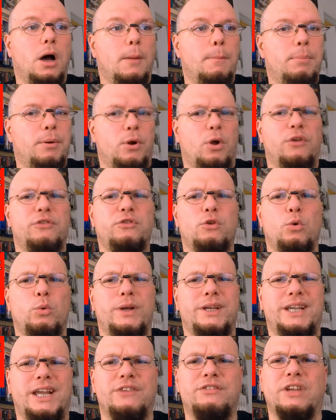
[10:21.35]
But also in
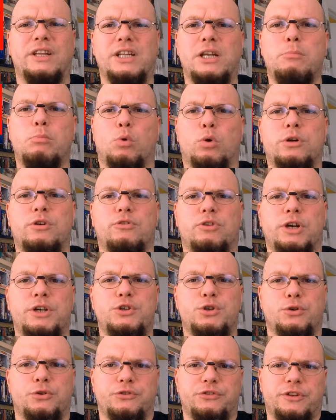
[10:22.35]
case I need more
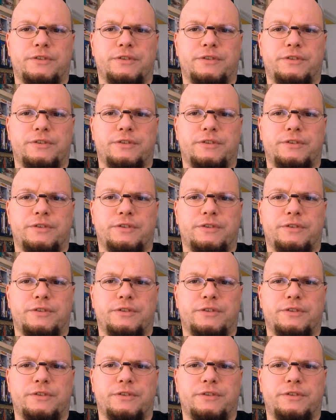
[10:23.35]
creatures.